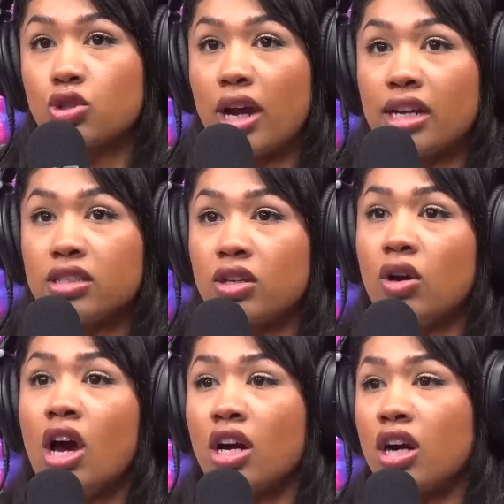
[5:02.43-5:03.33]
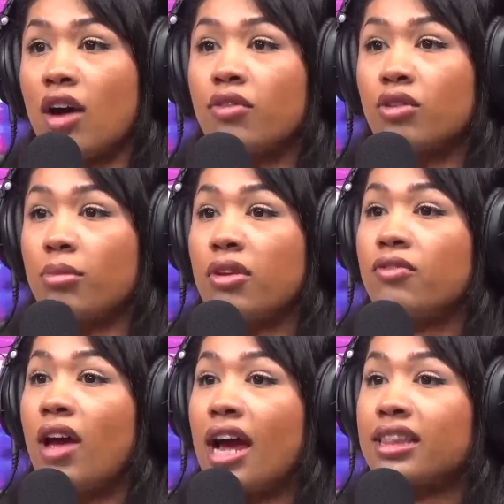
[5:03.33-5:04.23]
trying to cover up the
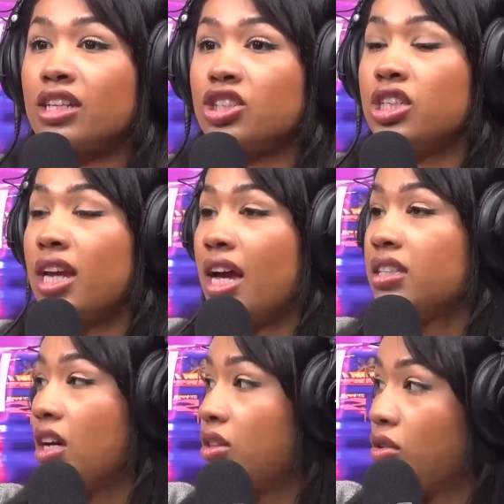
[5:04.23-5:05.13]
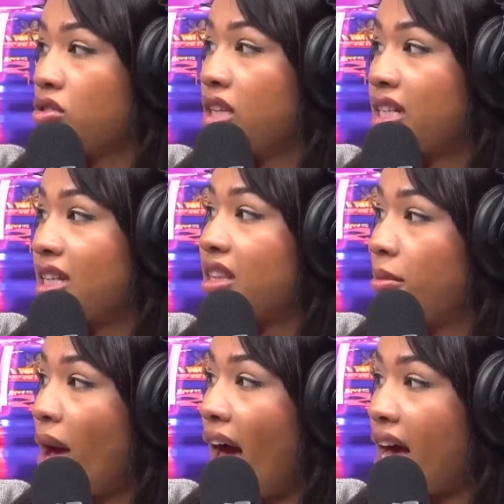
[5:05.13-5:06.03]
fact that she had done those things in the
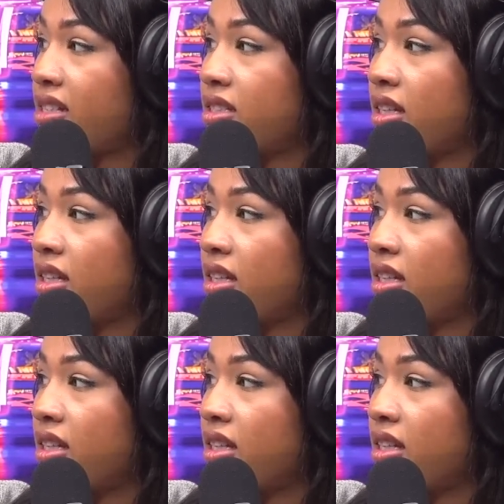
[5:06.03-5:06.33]
past. Yeah,